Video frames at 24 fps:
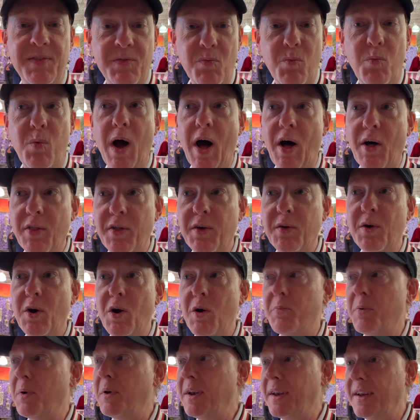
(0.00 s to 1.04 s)
while they're
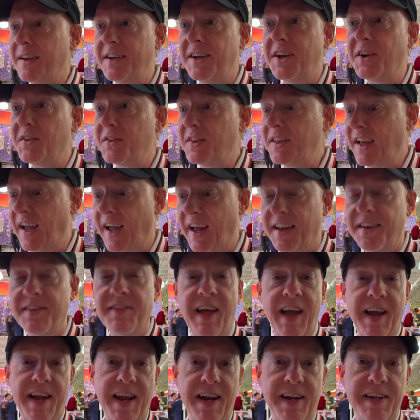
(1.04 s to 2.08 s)
open. Near the end,
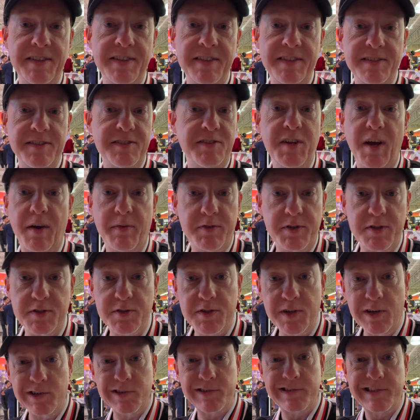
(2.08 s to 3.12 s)
that kind of stuff just
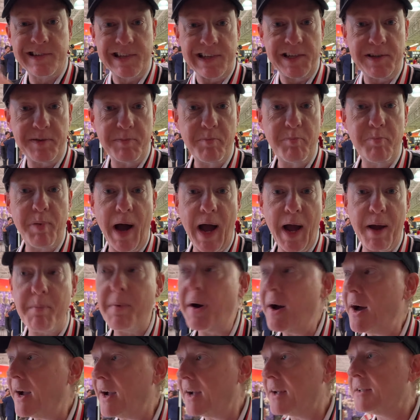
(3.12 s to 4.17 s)
goes
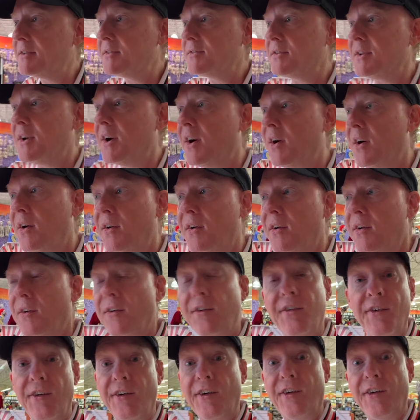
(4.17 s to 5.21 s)
bye-bye. So,
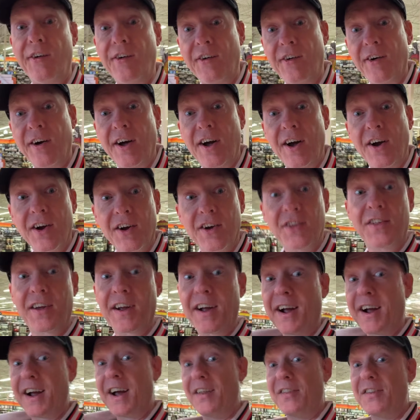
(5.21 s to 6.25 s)
good thing
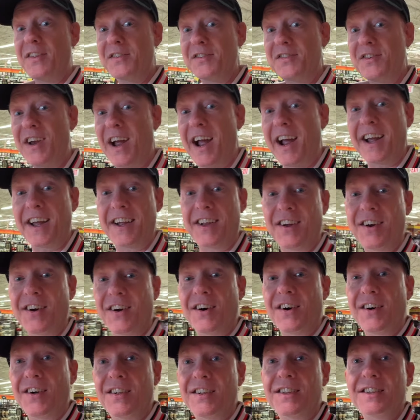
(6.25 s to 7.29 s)
I got this jacket,
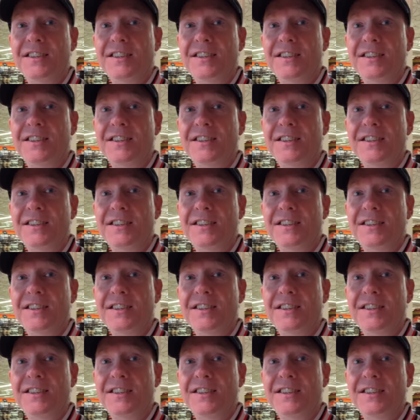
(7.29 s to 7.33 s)
y'all.